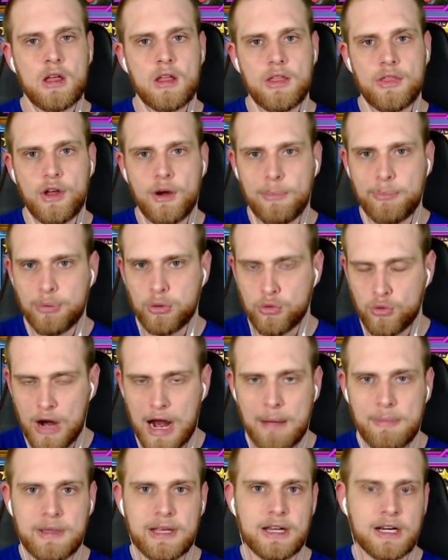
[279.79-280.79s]
they're
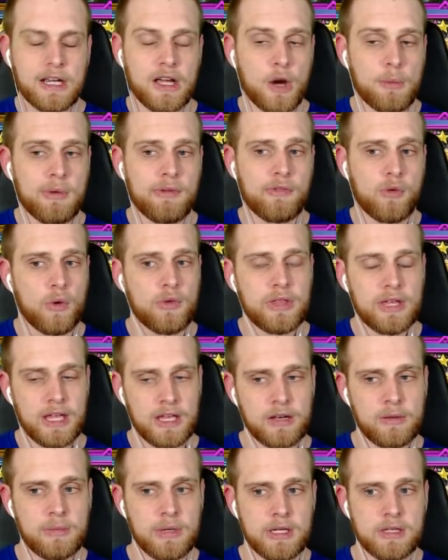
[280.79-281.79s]
probably going to go before the
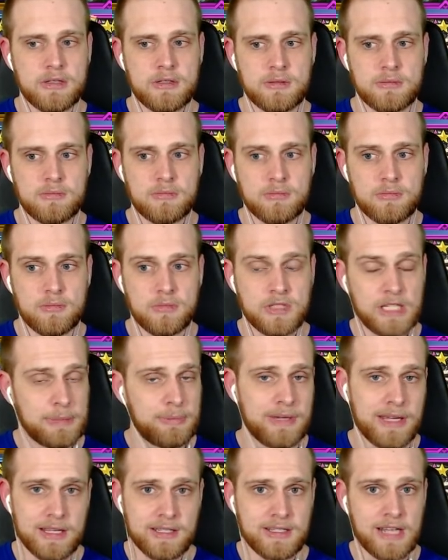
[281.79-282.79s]
enemy's
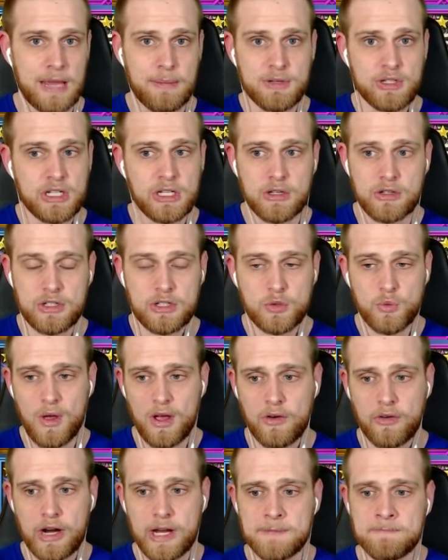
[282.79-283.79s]
DPS damage dealers as
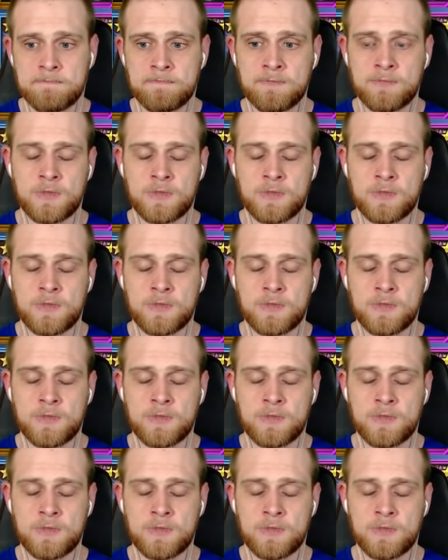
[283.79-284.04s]
well, right?